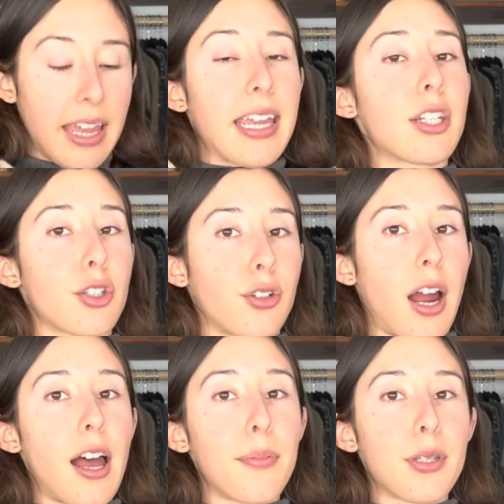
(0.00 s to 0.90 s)
It's
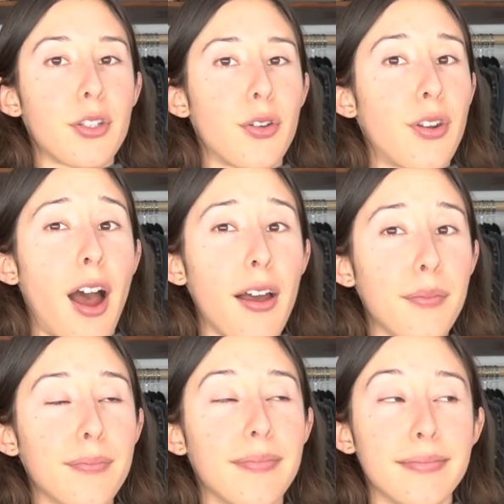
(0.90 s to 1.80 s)
cropped, so not
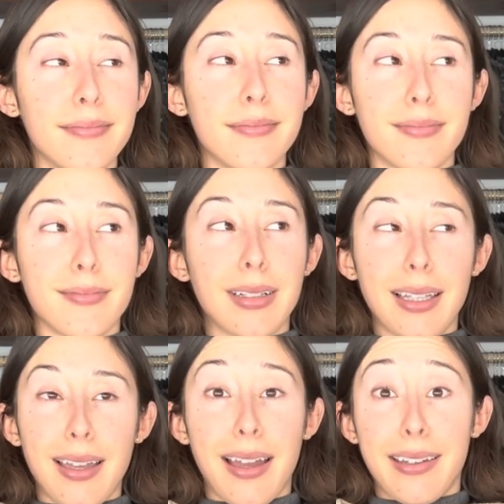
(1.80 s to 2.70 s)

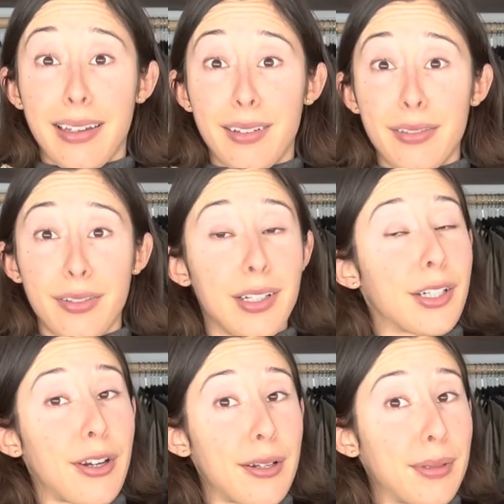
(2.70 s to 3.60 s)
really ideal for
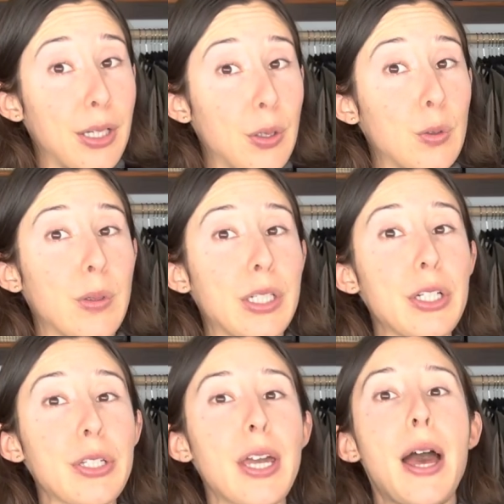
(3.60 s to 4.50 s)
incredibly cold
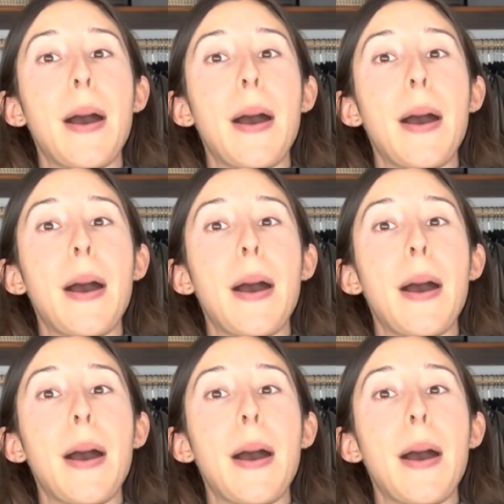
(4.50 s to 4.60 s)
winters,